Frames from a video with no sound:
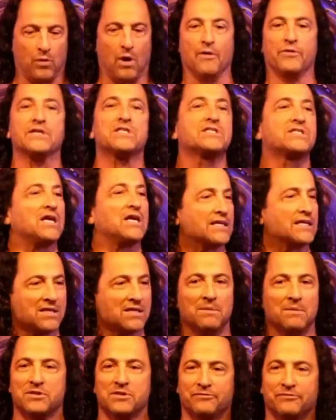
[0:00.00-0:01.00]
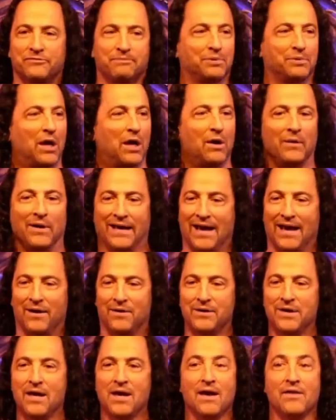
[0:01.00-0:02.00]
all this dust comes blowing out.
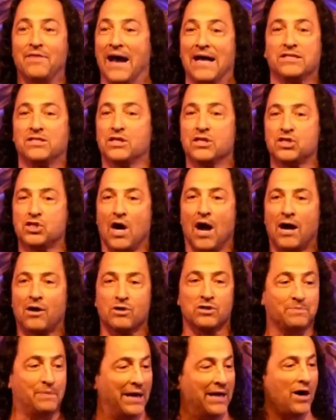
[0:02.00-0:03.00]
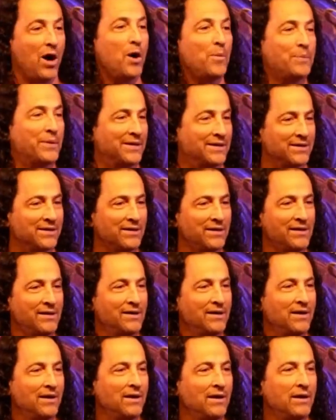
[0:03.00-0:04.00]
That's the chakras being opened.
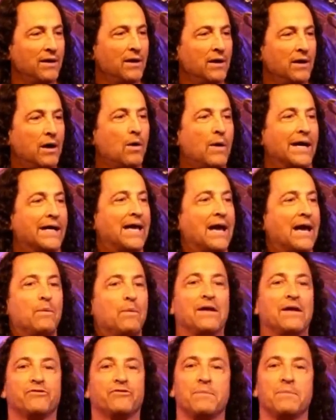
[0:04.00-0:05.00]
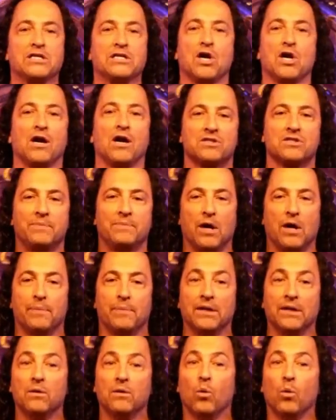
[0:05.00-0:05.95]
Oh, I can't wait for my chakras to be open.